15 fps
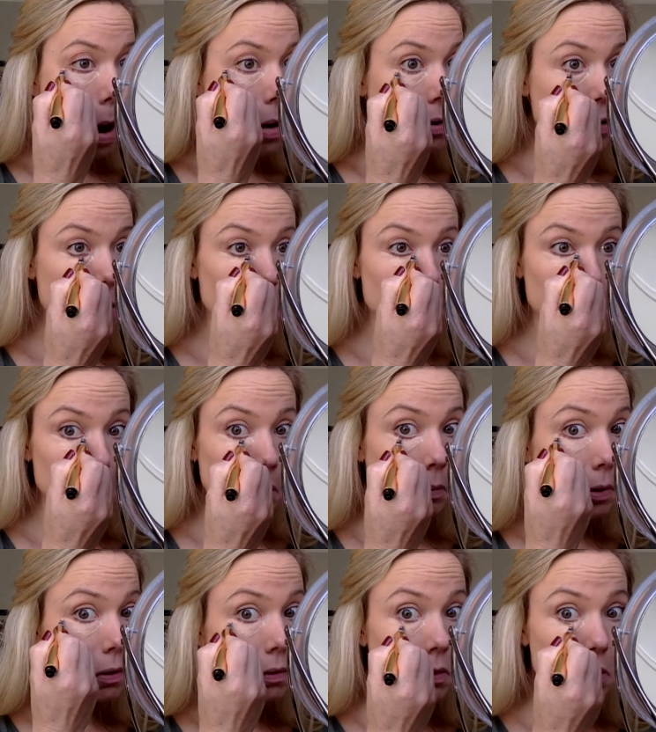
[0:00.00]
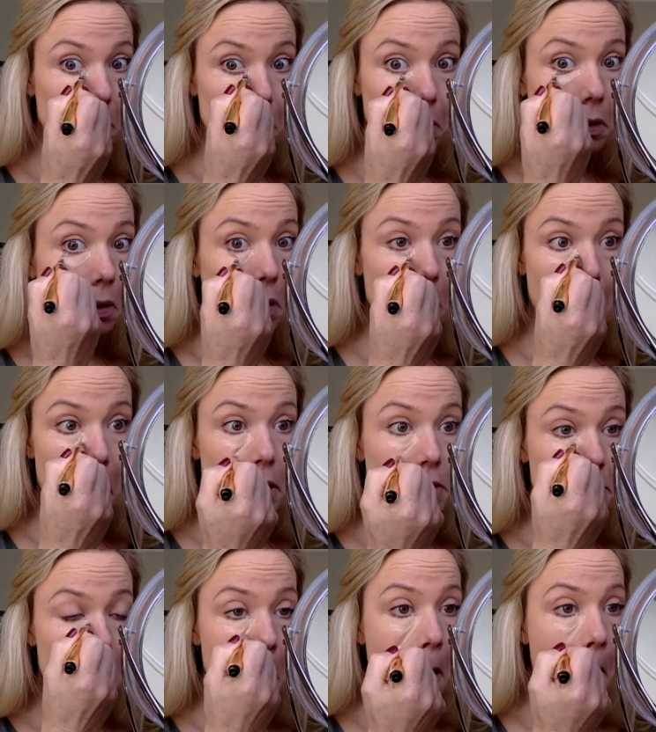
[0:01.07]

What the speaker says: it's just what I'm used to, you know, guys.